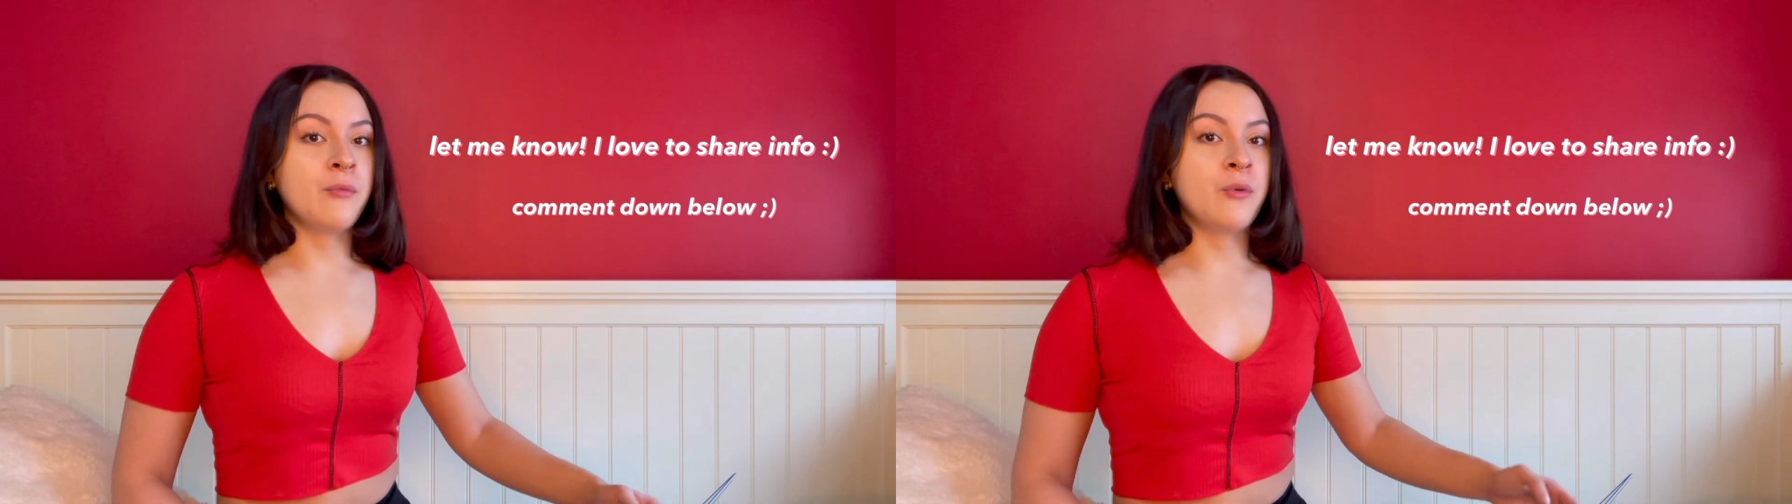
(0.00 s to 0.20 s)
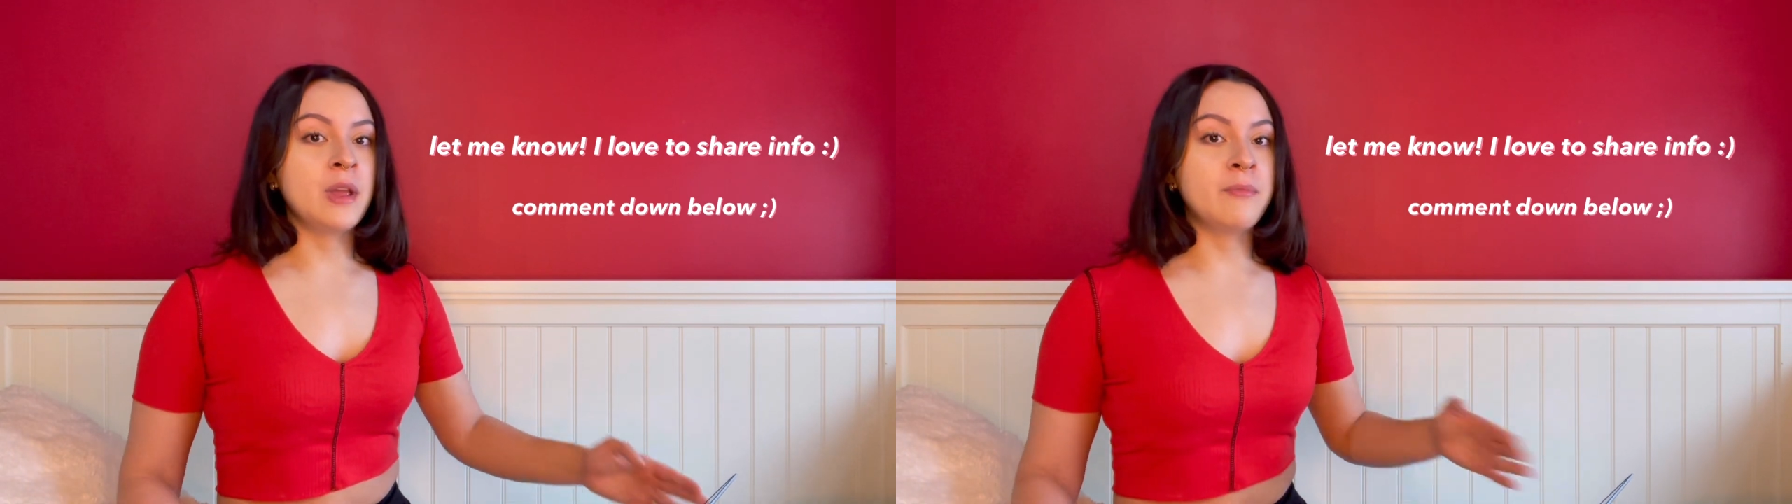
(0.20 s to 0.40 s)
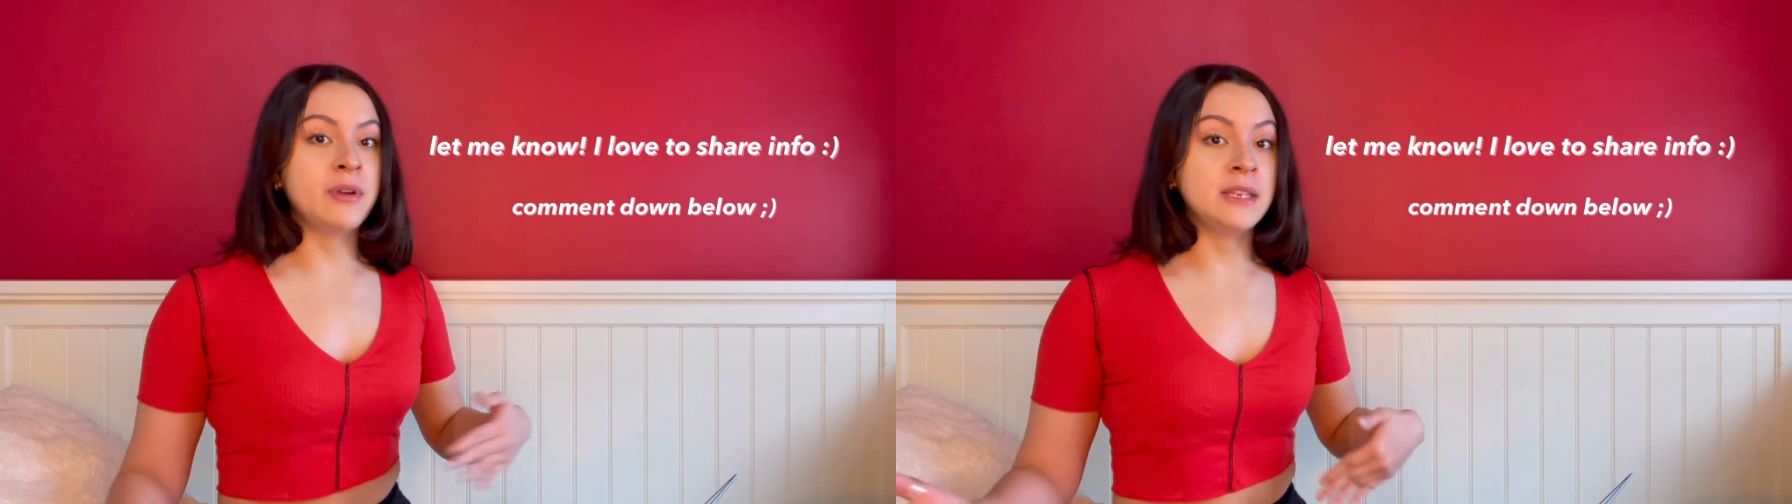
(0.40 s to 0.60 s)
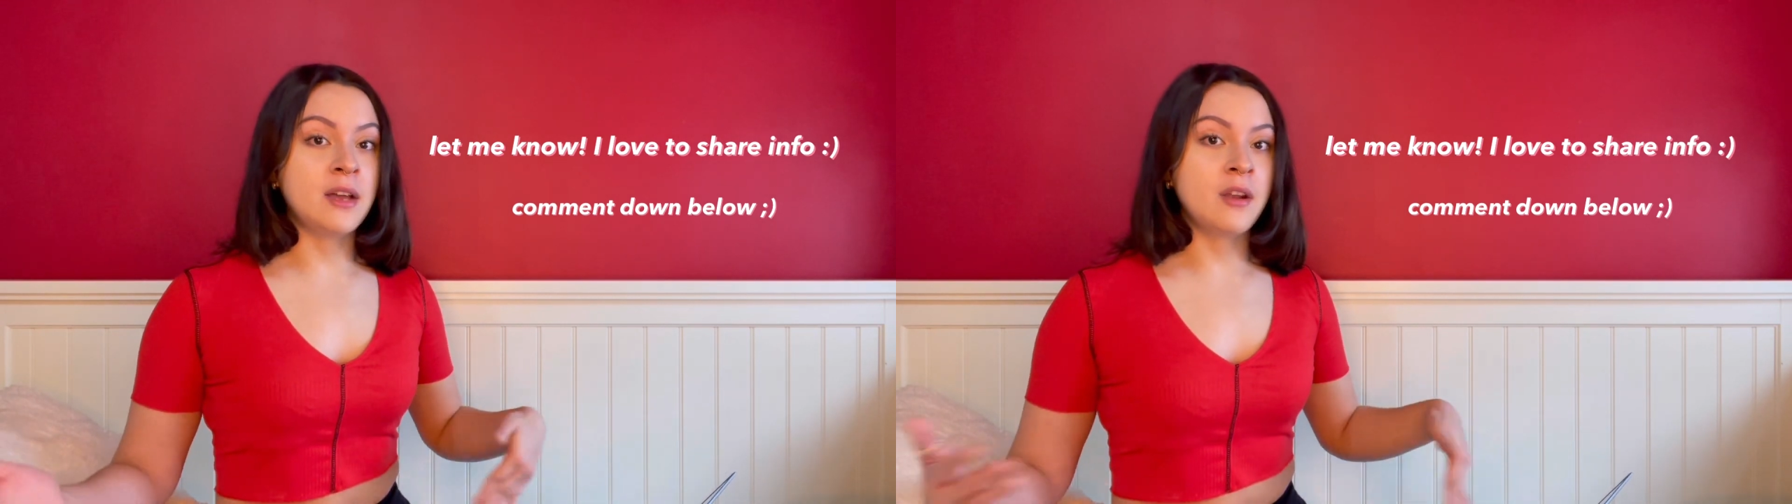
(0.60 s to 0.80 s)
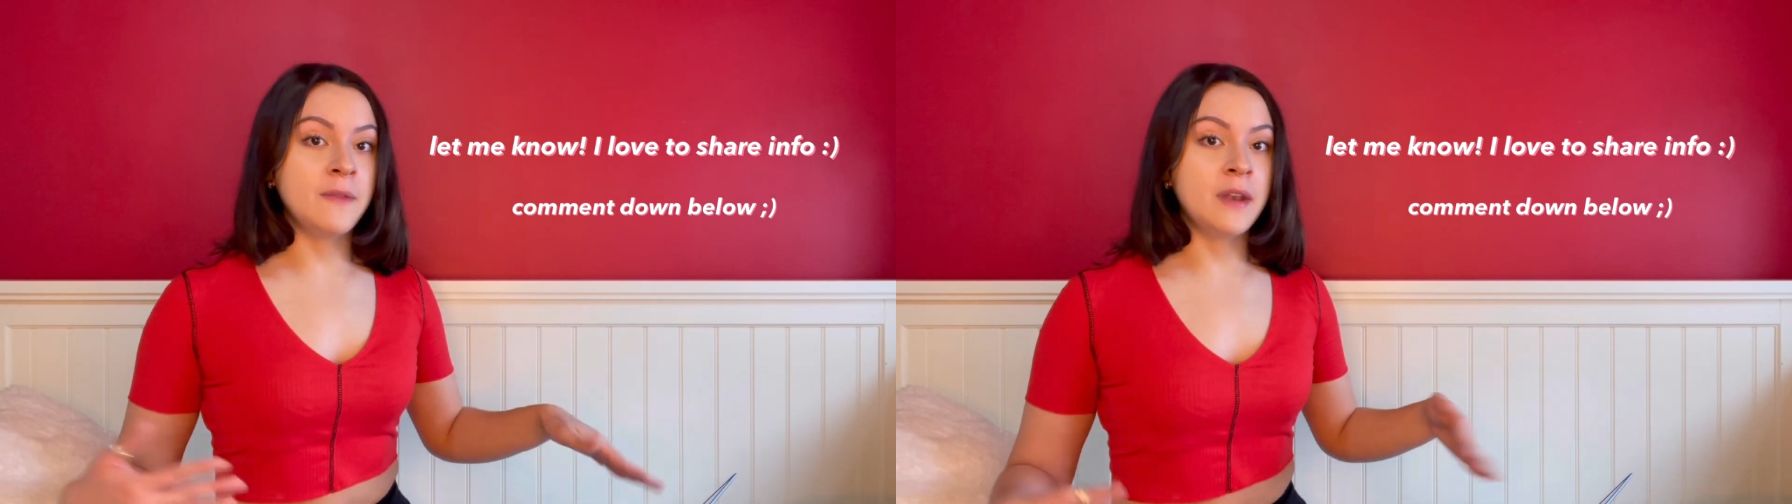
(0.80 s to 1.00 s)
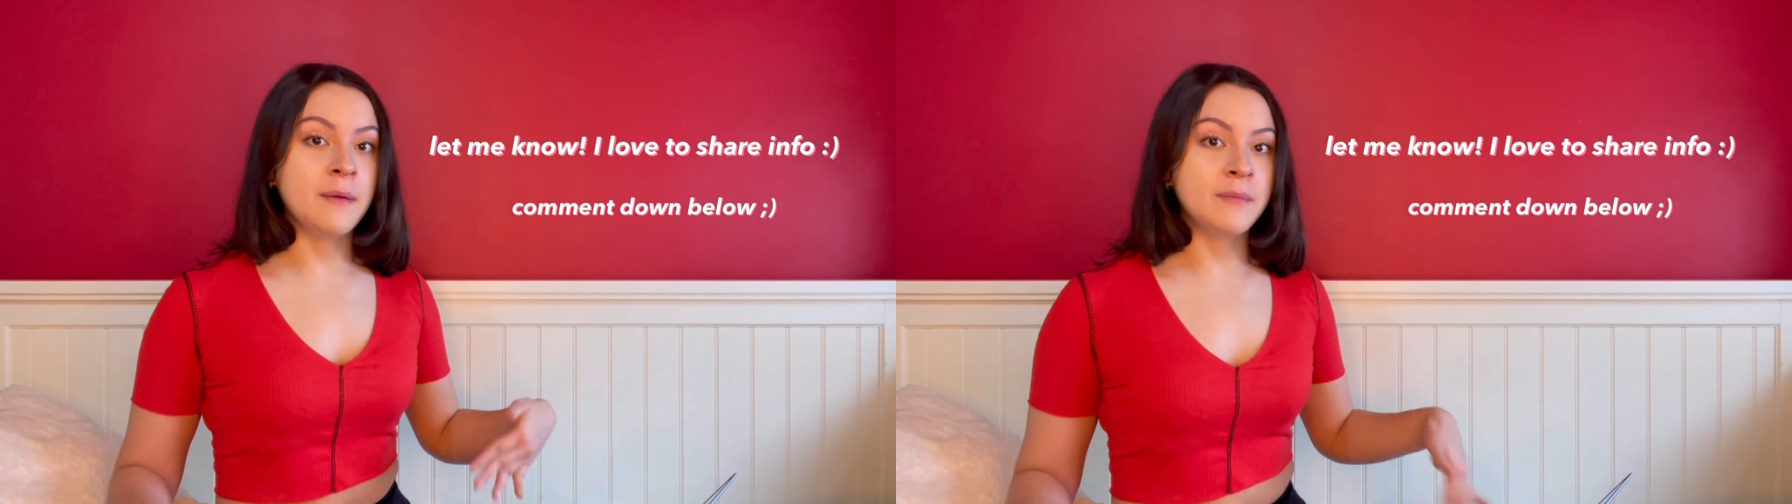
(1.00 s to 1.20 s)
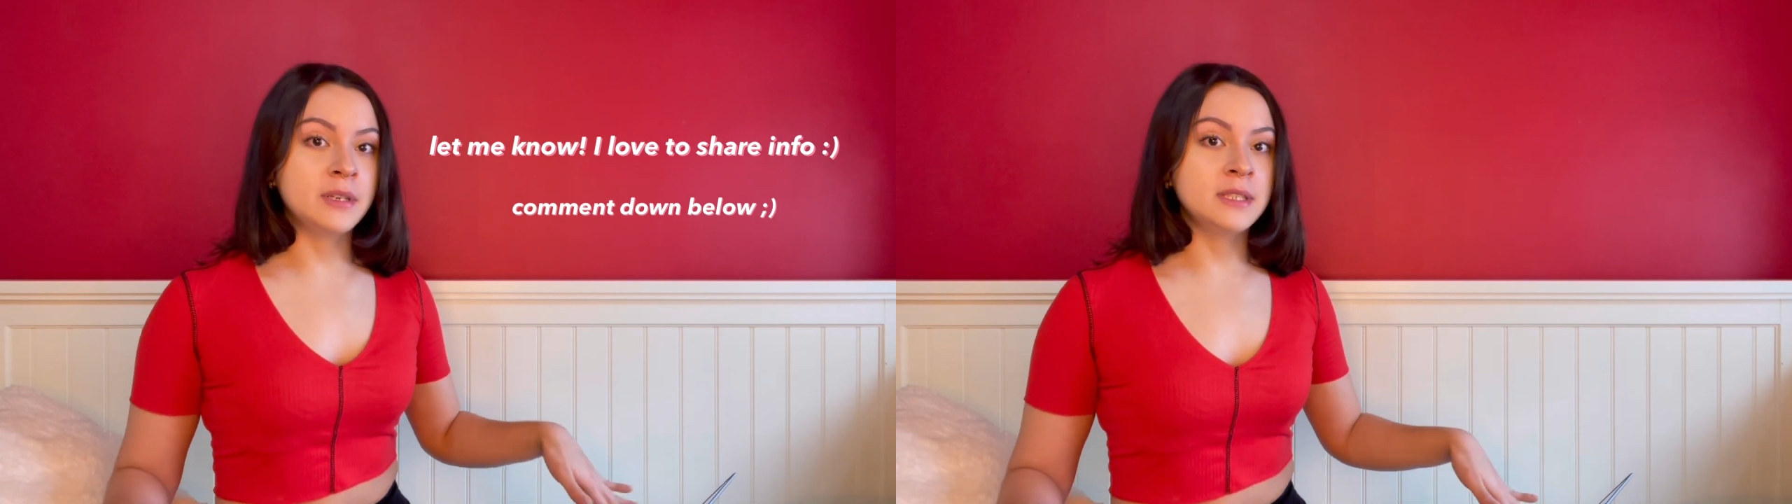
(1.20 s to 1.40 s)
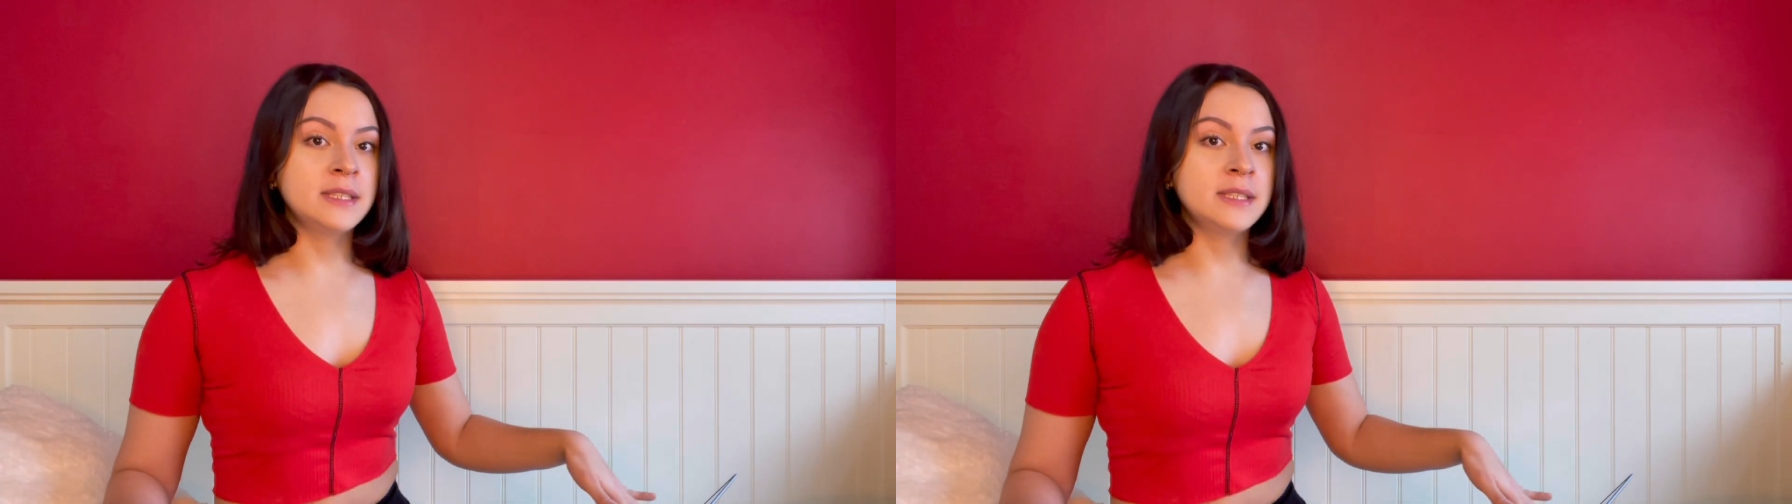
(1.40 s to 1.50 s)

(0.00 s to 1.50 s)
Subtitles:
quick breakdown on the numbers.